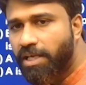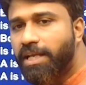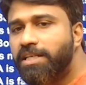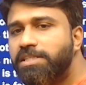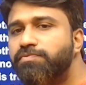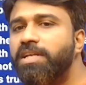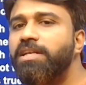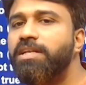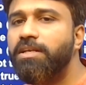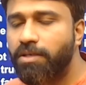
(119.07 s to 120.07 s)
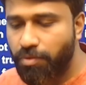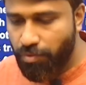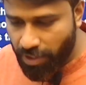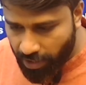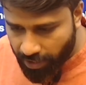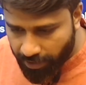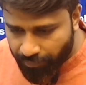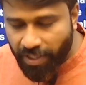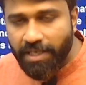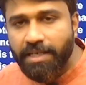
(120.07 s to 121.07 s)
it is very nearer to the
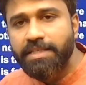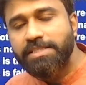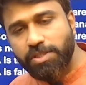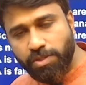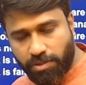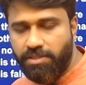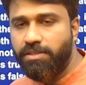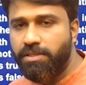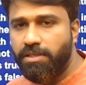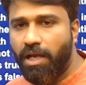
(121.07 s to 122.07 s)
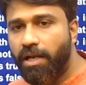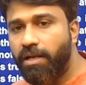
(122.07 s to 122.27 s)
sun, and